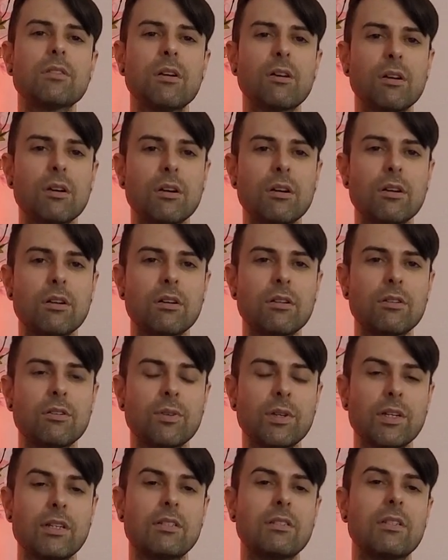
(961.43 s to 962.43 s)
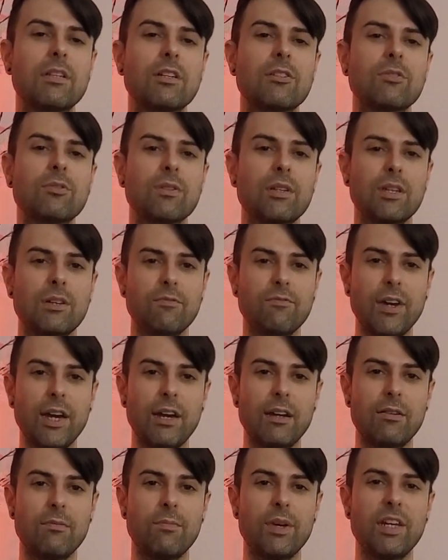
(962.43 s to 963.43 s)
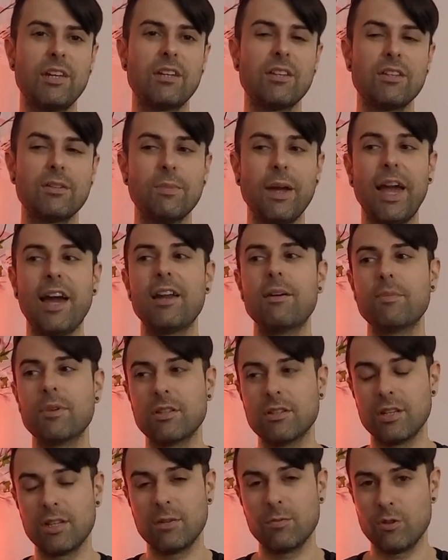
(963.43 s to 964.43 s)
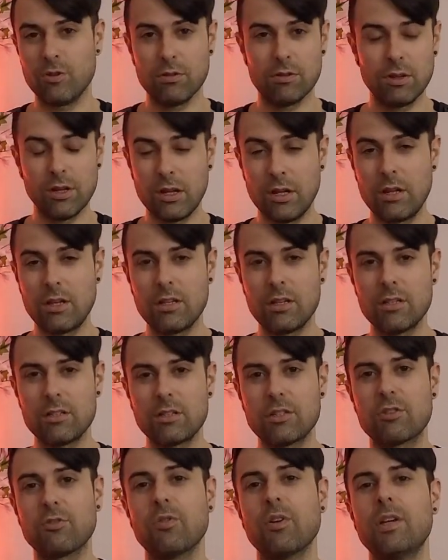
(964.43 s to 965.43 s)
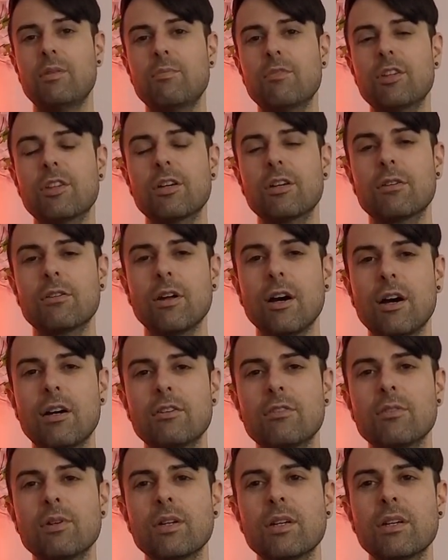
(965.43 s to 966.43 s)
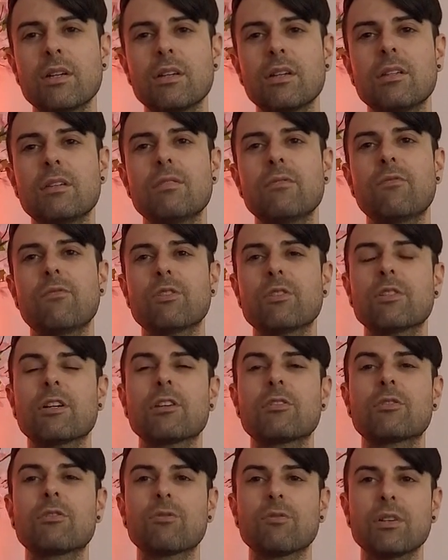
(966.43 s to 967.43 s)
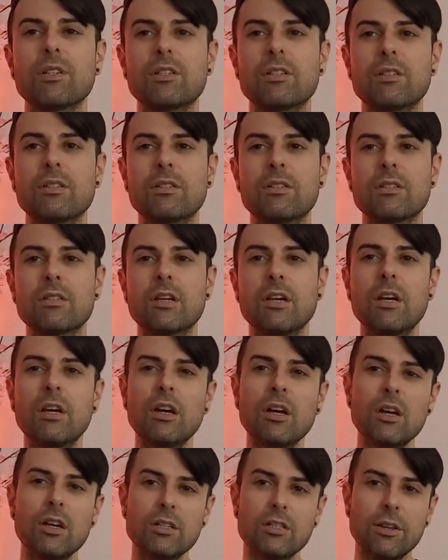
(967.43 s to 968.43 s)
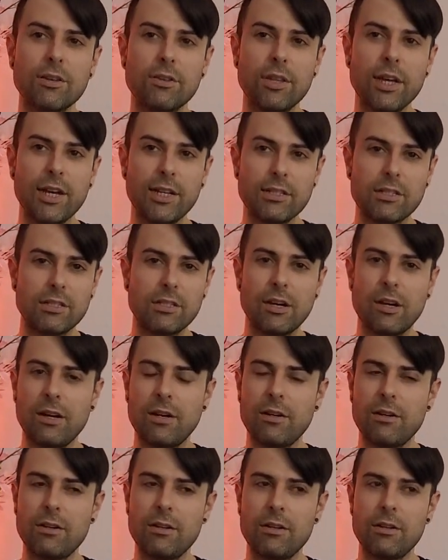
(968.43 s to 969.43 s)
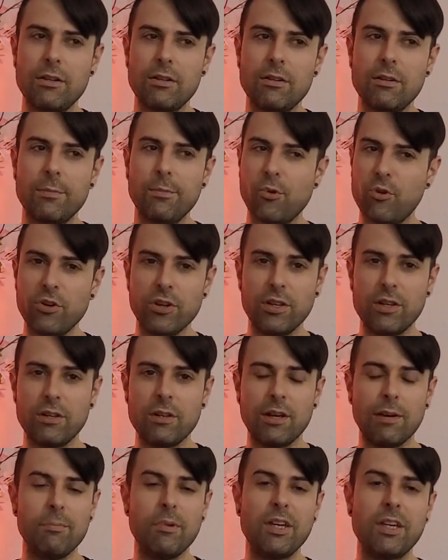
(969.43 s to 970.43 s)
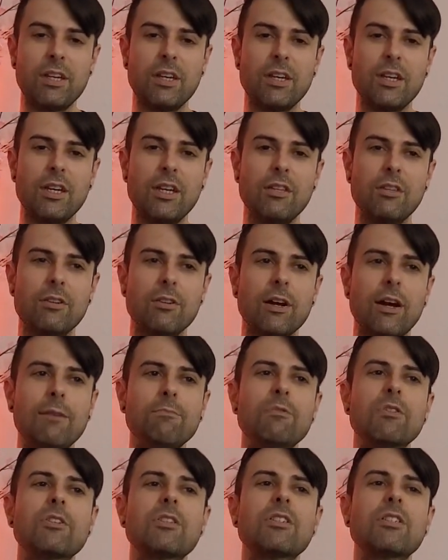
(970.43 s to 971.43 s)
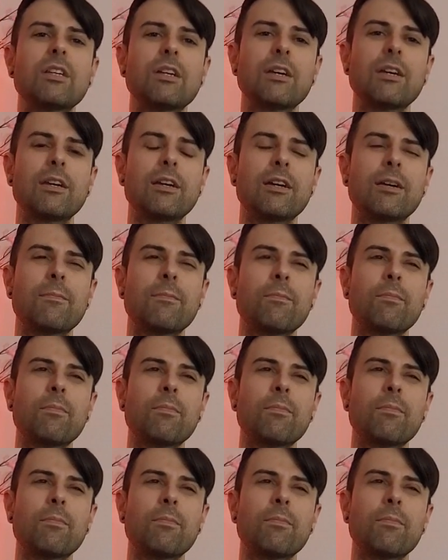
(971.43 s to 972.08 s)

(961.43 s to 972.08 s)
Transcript: are doing it sexually. In fact, many of them adamantly will scream that they're not doing it for sexual reasons. So that's not the point I'm making either. I'm just saying